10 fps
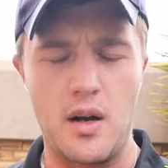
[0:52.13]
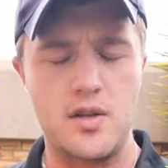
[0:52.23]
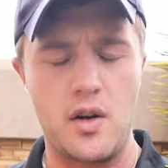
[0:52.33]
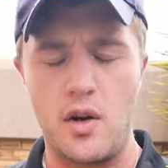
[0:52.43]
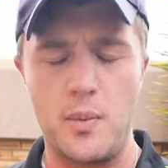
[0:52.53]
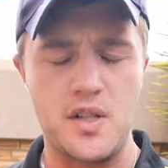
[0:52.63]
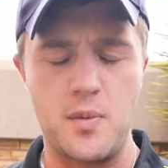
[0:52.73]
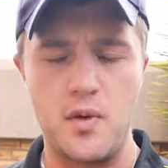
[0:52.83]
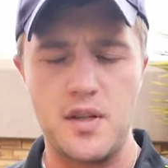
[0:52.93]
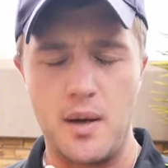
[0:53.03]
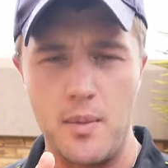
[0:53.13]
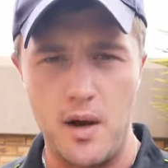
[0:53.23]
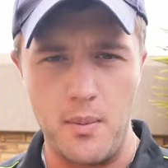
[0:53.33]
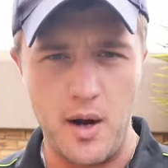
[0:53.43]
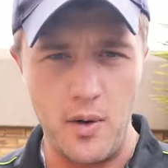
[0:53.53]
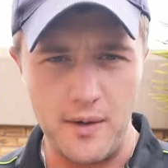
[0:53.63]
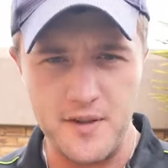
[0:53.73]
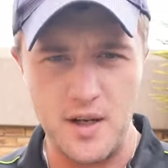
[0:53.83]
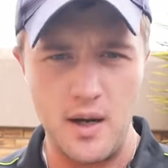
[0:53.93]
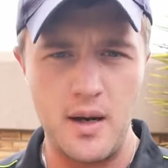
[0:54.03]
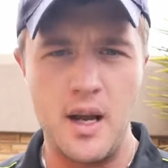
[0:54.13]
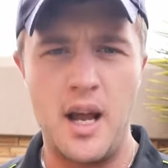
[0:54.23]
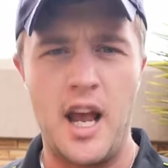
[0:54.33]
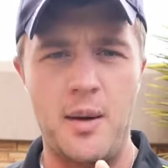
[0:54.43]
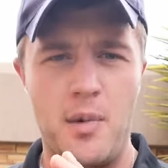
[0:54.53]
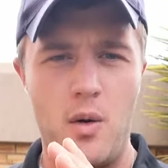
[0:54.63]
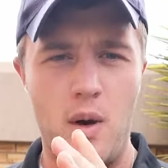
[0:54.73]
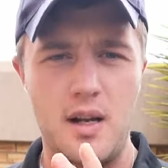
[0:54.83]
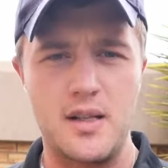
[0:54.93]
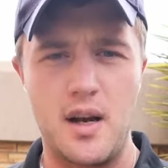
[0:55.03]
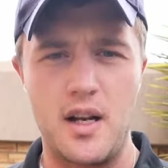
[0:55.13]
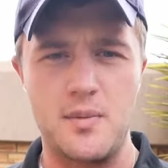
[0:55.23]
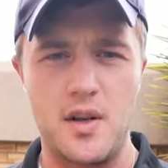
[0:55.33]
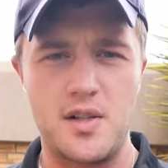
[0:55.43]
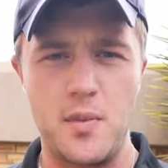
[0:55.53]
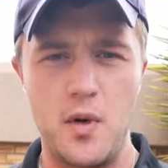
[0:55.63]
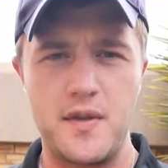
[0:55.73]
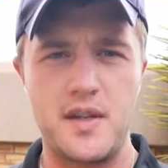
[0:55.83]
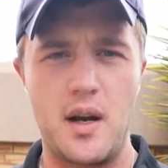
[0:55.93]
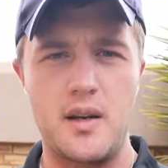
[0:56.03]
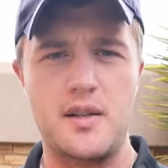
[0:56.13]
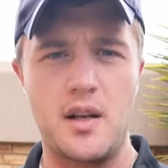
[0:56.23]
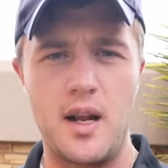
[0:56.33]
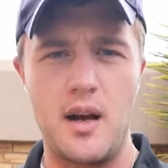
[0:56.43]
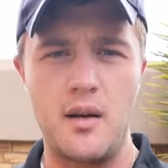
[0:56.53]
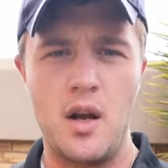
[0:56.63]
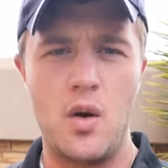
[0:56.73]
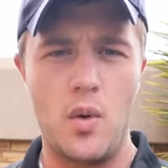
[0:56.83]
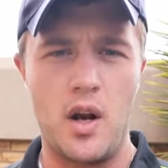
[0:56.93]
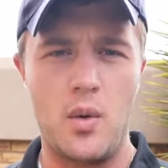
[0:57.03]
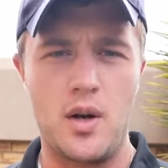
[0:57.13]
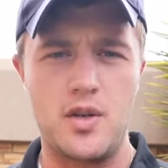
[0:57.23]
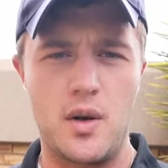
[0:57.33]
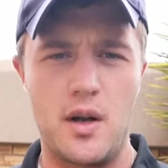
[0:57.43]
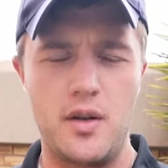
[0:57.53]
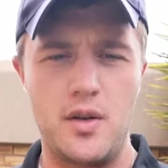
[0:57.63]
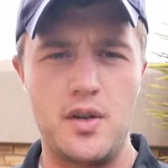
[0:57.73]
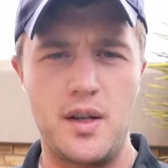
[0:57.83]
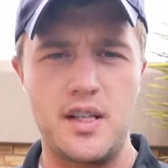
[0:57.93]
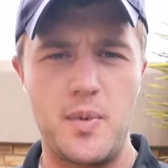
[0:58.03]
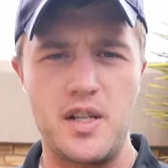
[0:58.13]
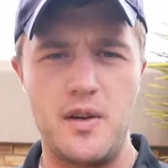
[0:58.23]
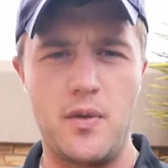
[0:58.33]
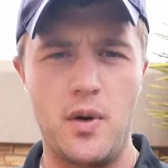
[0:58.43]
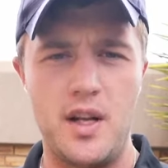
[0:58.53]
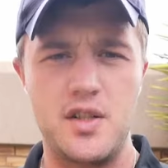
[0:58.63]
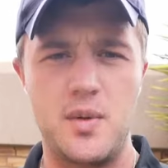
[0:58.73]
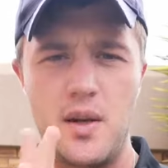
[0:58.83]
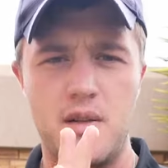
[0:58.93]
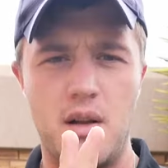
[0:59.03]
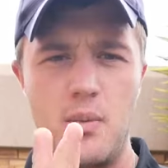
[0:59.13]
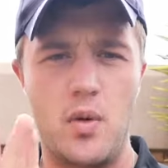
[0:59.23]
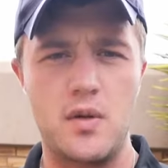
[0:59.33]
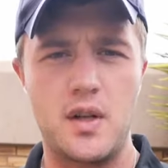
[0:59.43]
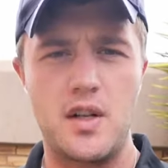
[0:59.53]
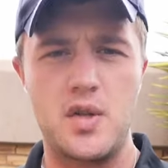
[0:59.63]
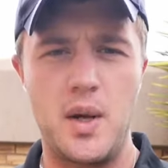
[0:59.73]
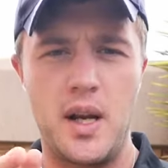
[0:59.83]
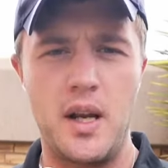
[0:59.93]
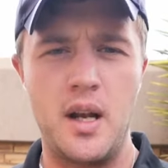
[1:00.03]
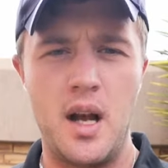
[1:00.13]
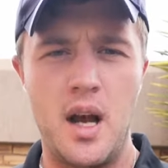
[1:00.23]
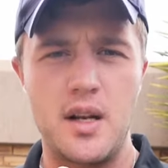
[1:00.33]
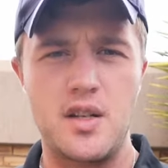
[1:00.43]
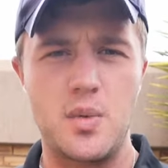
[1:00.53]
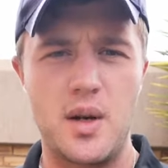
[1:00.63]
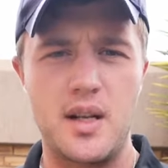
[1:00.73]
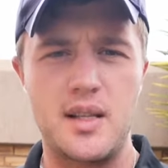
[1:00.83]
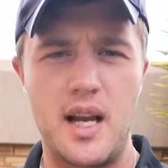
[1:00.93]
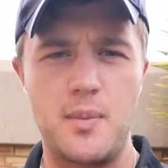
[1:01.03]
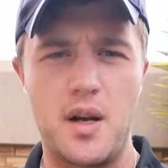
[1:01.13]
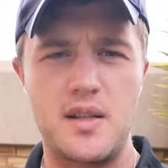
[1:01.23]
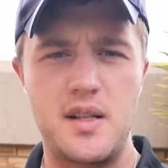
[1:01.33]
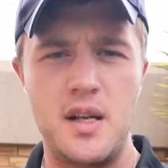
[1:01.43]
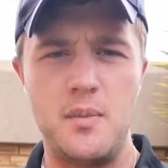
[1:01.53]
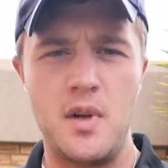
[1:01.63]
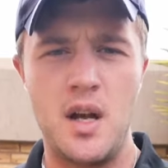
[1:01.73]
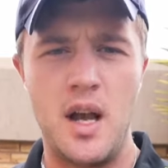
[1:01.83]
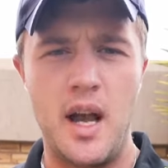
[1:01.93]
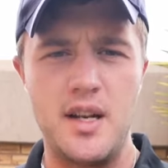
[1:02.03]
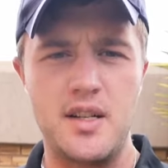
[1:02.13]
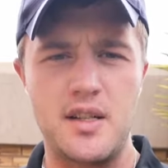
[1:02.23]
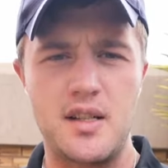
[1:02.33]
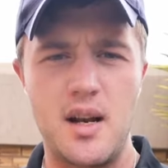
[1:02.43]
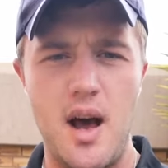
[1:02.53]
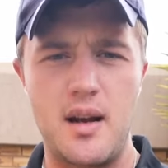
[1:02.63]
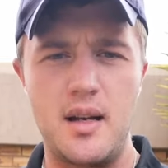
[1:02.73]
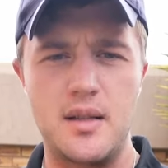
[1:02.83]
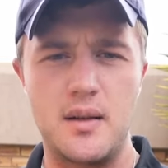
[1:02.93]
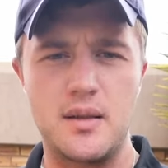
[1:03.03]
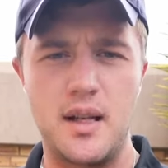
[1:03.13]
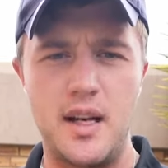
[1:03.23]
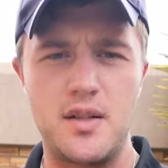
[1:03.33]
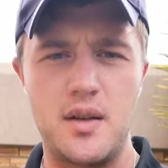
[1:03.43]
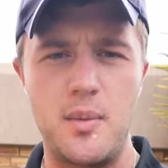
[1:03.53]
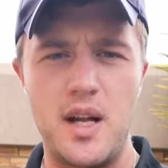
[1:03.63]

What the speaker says: sorry, not my smooth side, my rough side, and my white side is my smooth side. So now what I want to try and do is, especially for an in-swinger, so the ball's going to swing in, I just want to take my seam and just slightly toss it into the